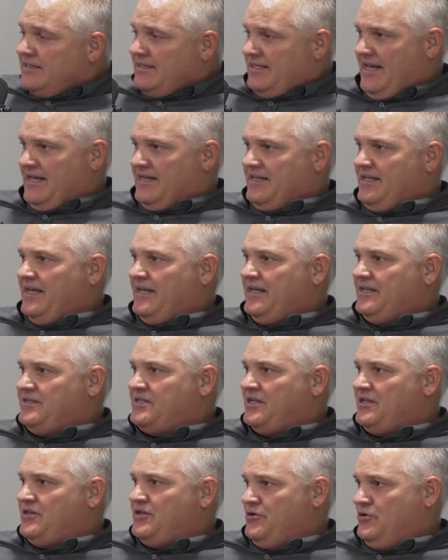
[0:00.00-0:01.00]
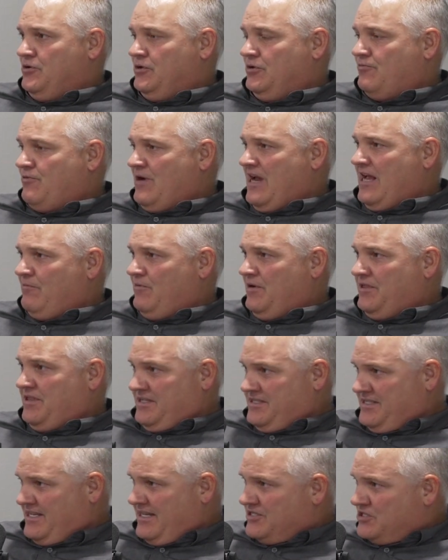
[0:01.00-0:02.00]
and get it to yield right with a
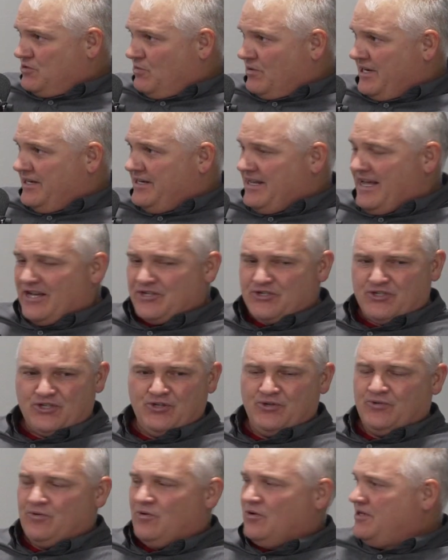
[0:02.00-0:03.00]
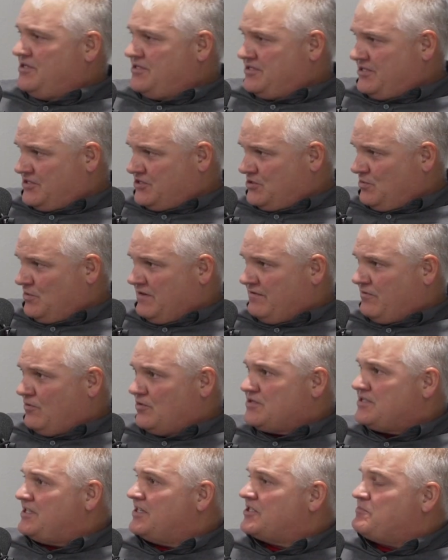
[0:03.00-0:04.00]
1020-2 or a
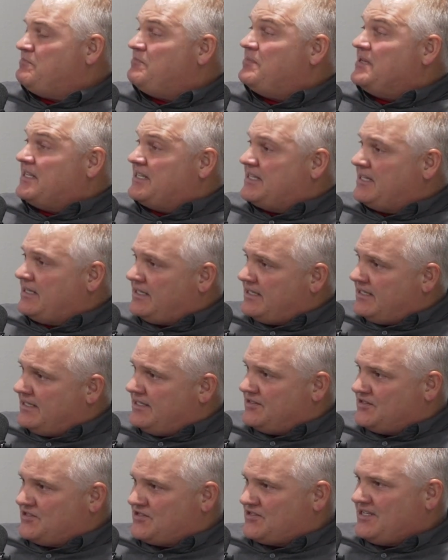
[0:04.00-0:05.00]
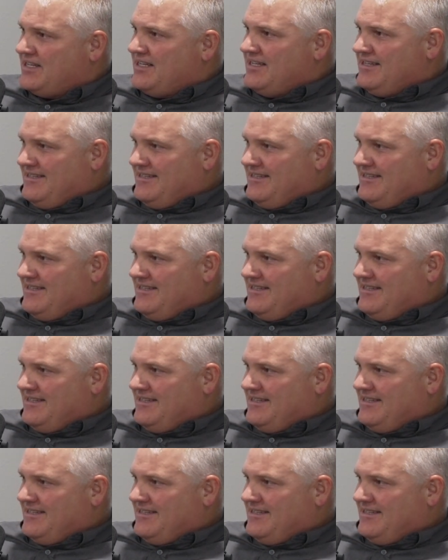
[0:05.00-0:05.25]
624-6, because